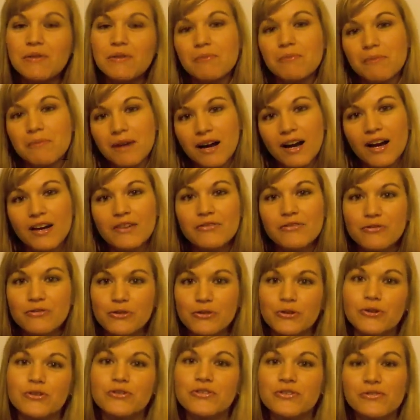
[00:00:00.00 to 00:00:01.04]
my
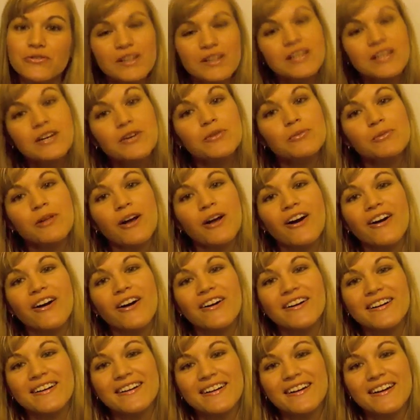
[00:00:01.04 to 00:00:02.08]
first video
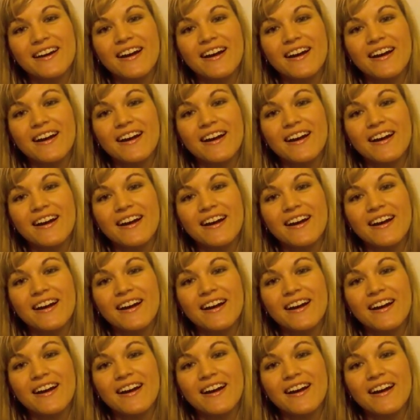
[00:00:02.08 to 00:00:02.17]
blog.